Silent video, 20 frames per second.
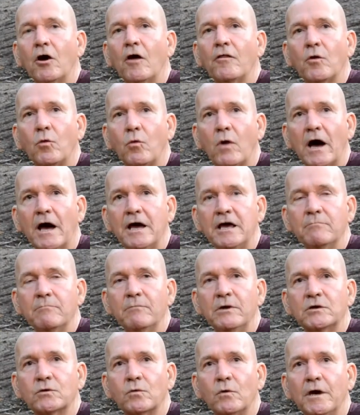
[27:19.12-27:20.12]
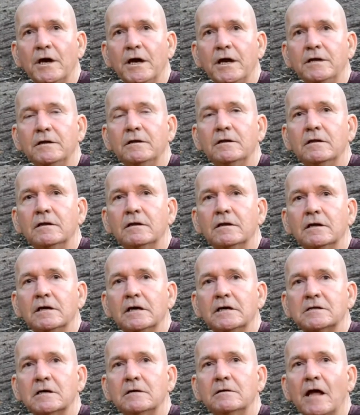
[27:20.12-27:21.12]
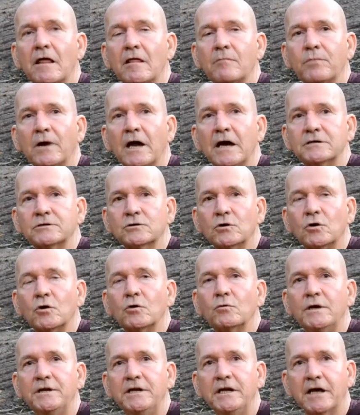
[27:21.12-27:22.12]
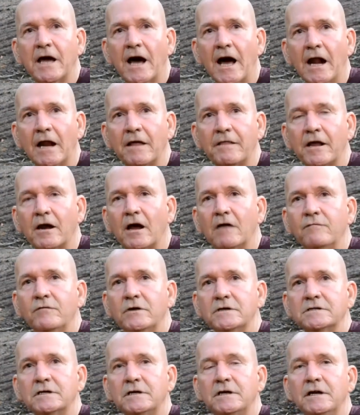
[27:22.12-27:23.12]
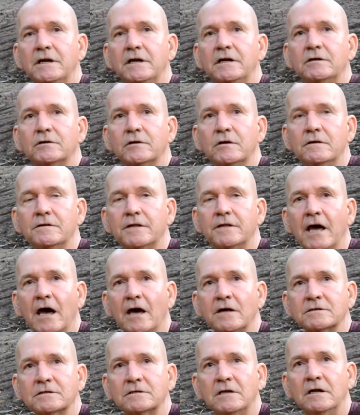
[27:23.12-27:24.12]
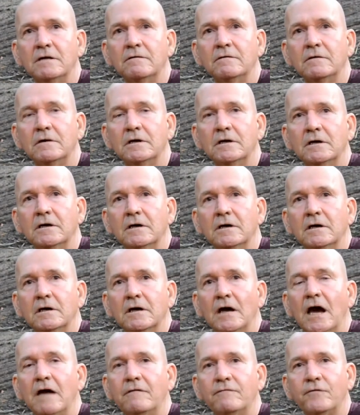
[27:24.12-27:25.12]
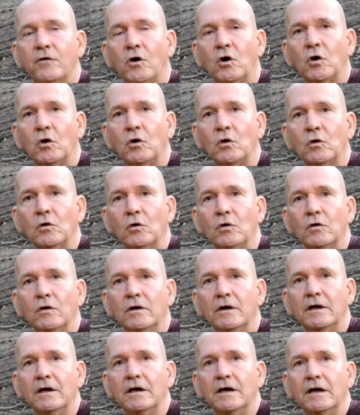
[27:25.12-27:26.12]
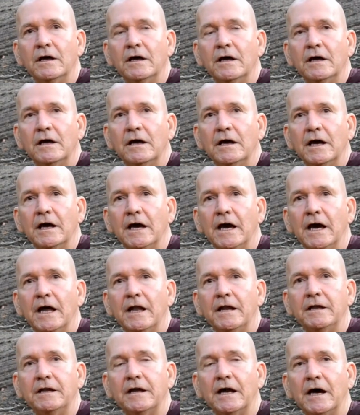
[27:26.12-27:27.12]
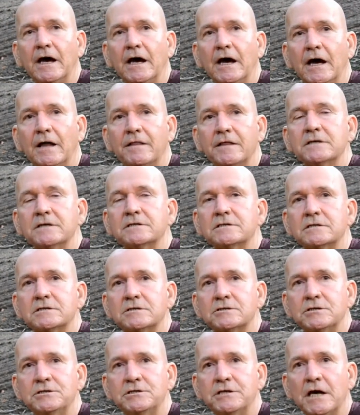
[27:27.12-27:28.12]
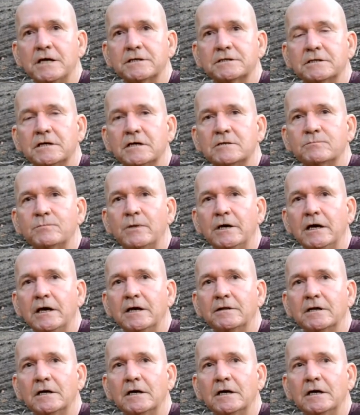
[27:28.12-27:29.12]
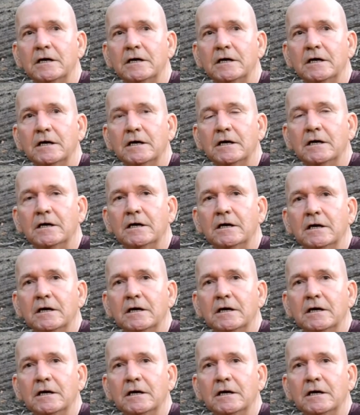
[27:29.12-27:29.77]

And on the way in between, there's another place called Ritigala that I visited in two thousand four. And uh, this is suggested as being the,